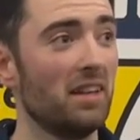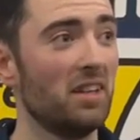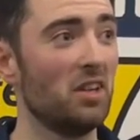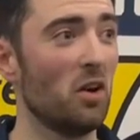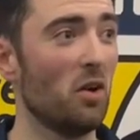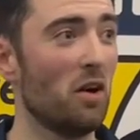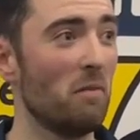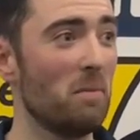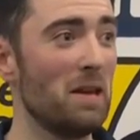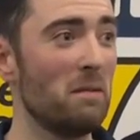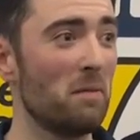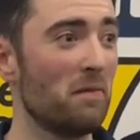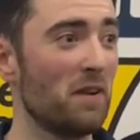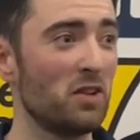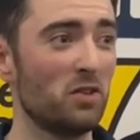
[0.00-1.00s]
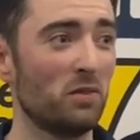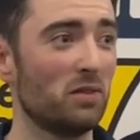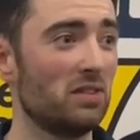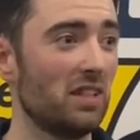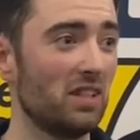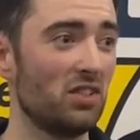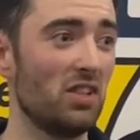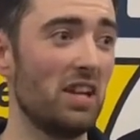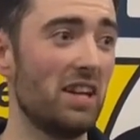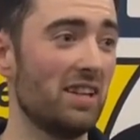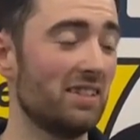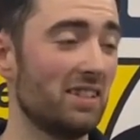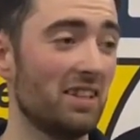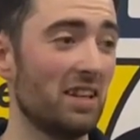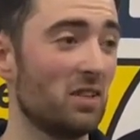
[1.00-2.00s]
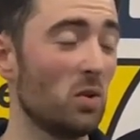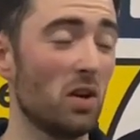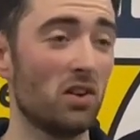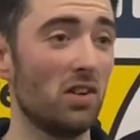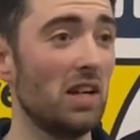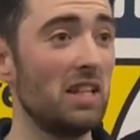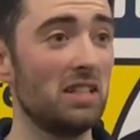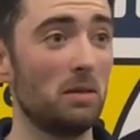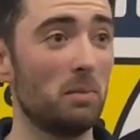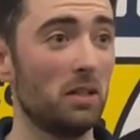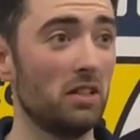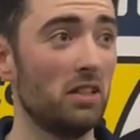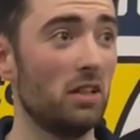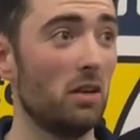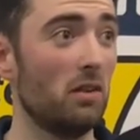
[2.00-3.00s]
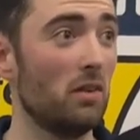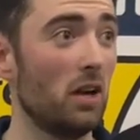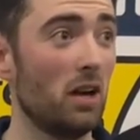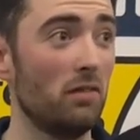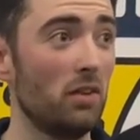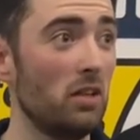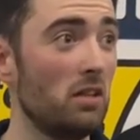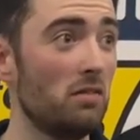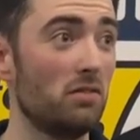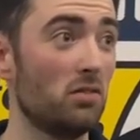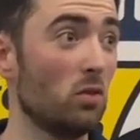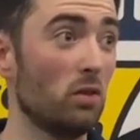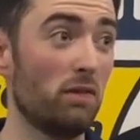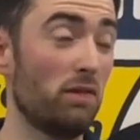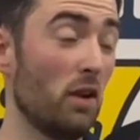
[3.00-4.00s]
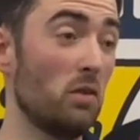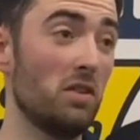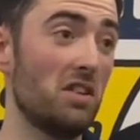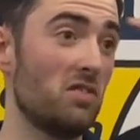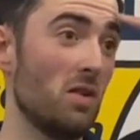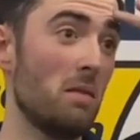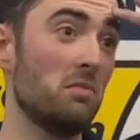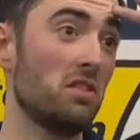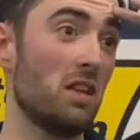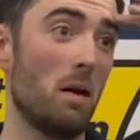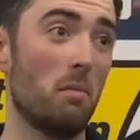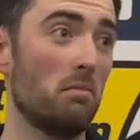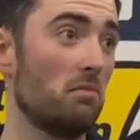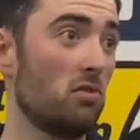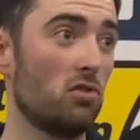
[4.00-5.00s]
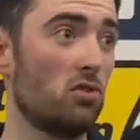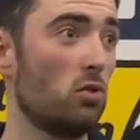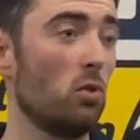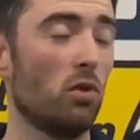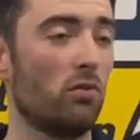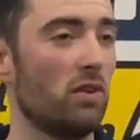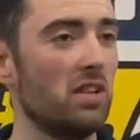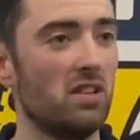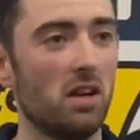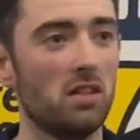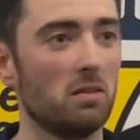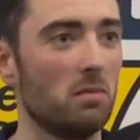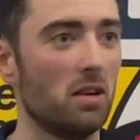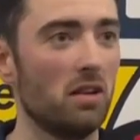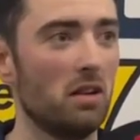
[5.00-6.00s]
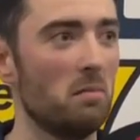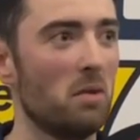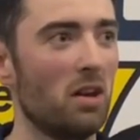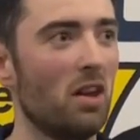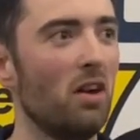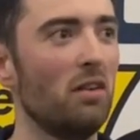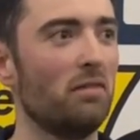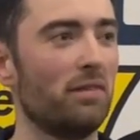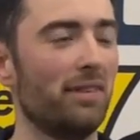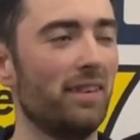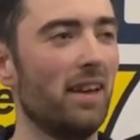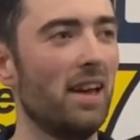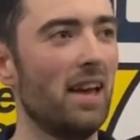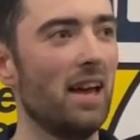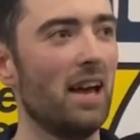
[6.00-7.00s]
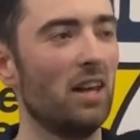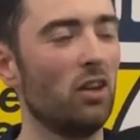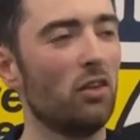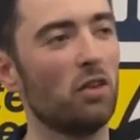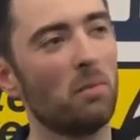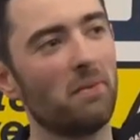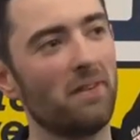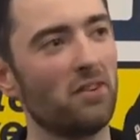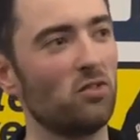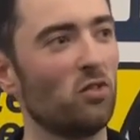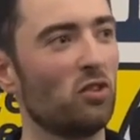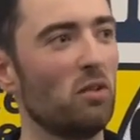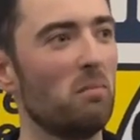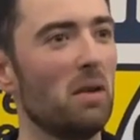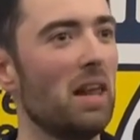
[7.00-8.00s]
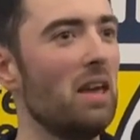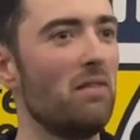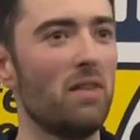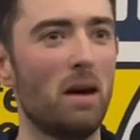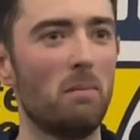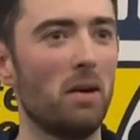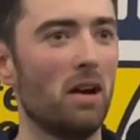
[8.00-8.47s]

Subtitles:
you know, I've been a professional for 6 years. It's quite crazy, but, you know, I've only sort of flown into Amsterdam two or three times in my life, and a lot of the professionals couldn't believe that.